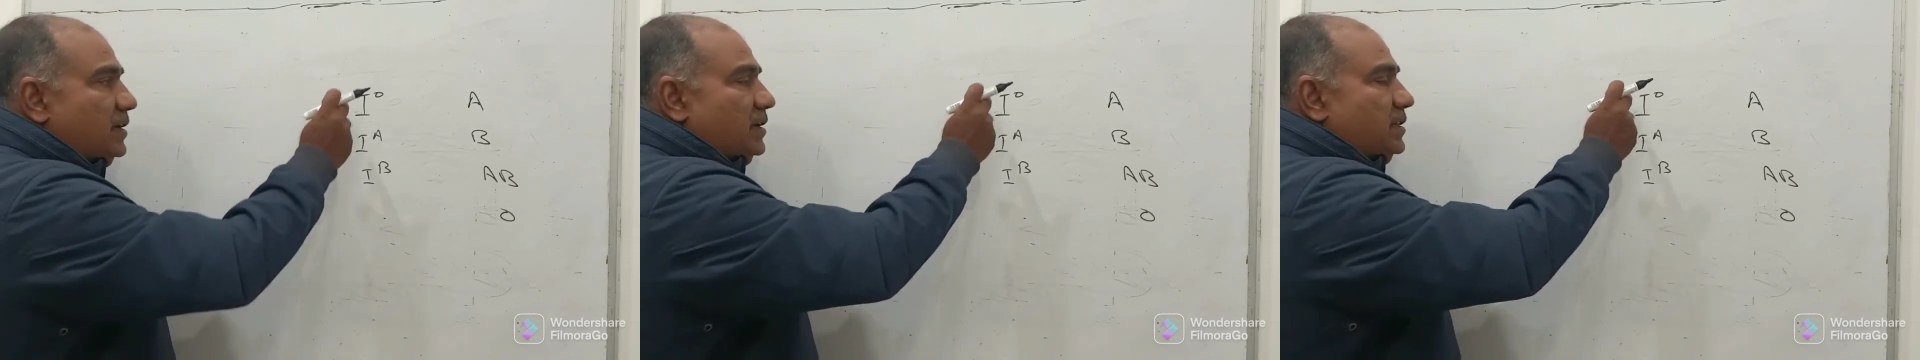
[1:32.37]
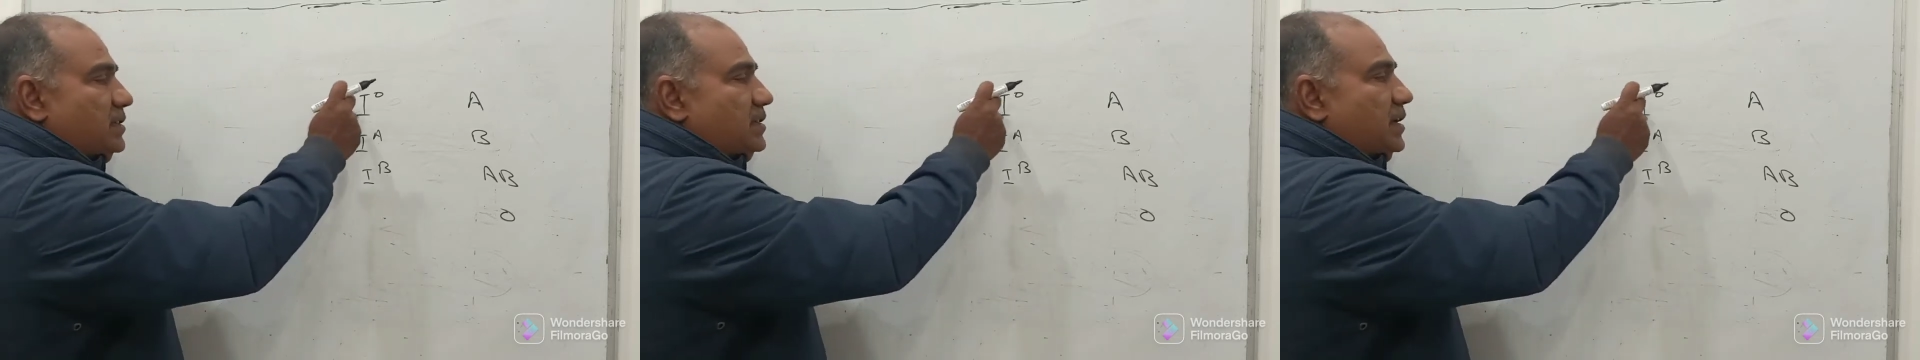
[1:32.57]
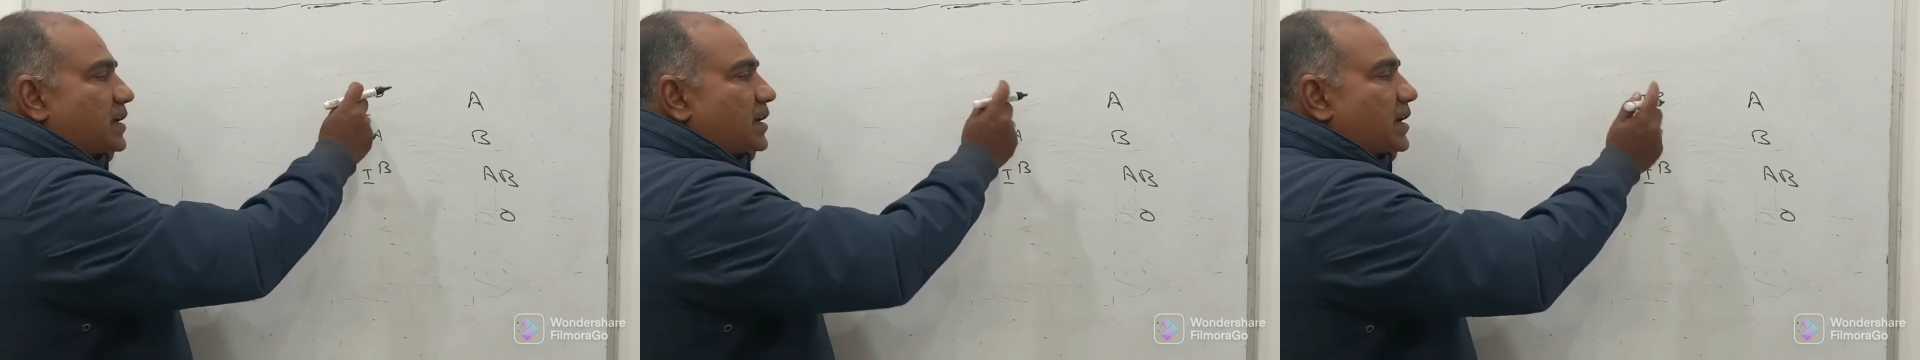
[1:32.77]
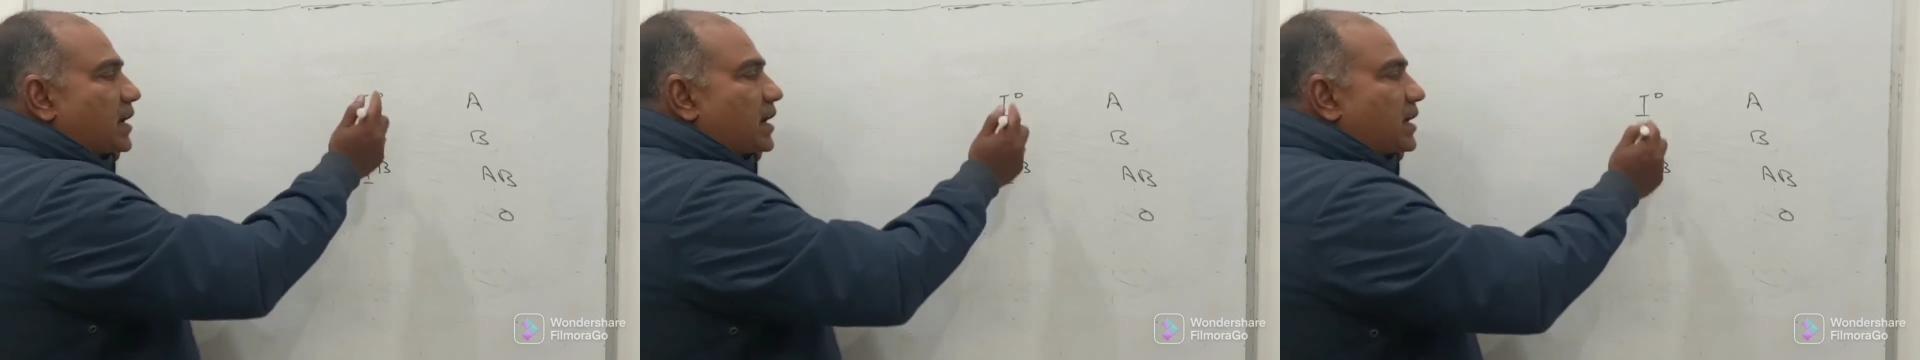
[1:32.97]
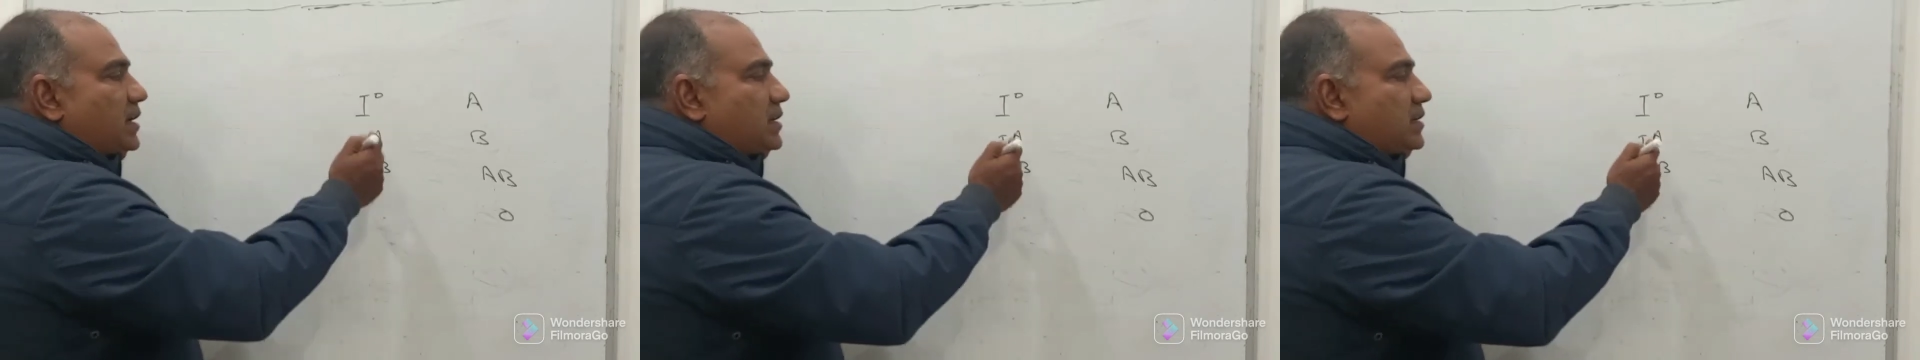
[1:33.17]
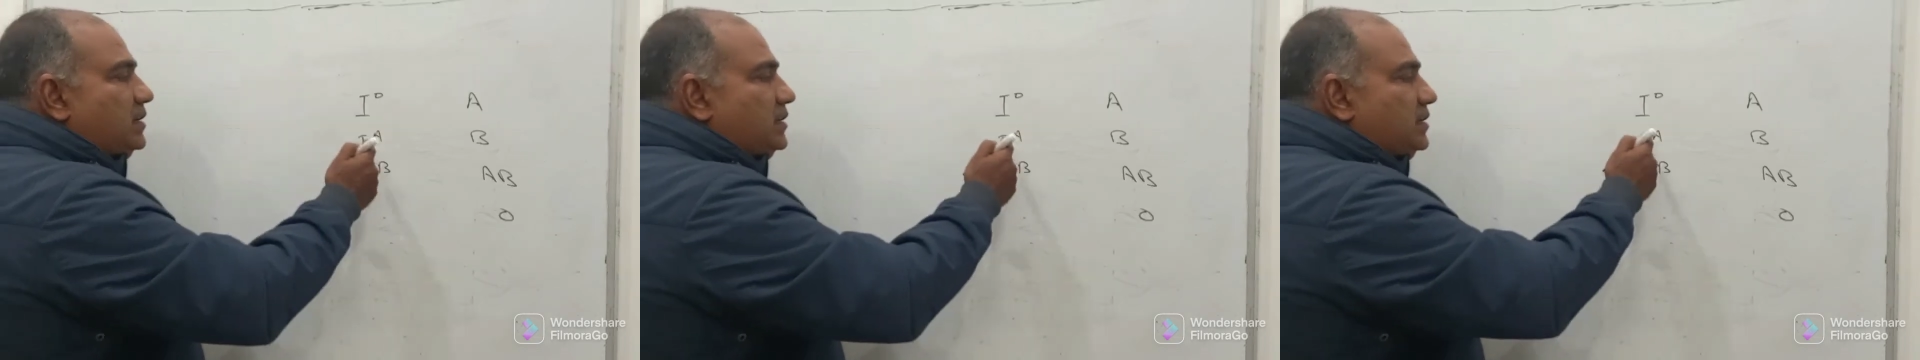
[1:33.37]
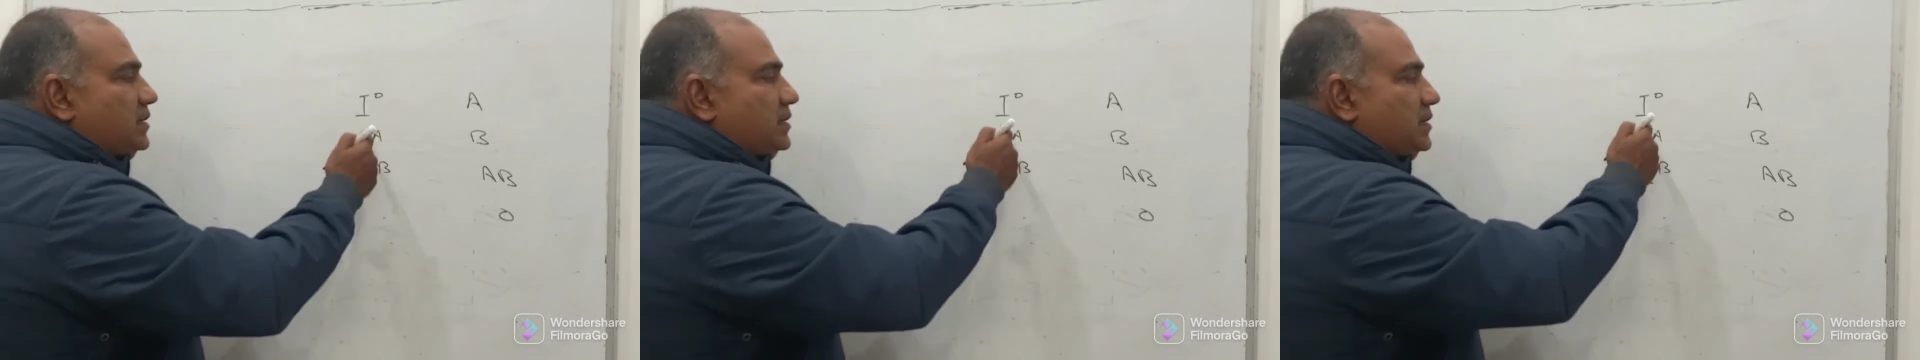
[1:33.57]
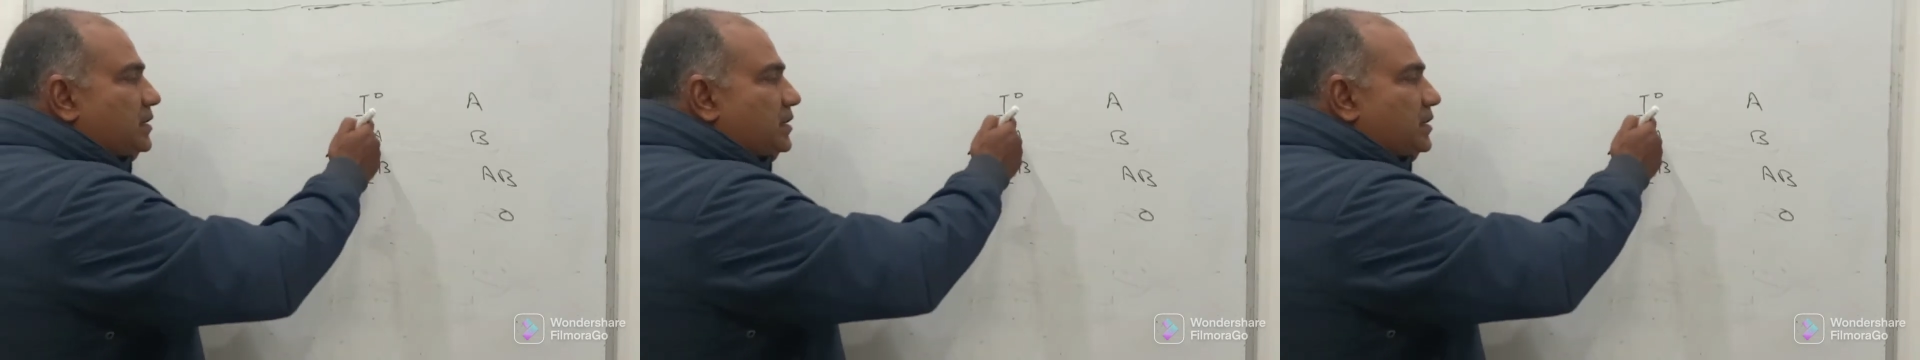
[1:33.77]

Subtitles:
they are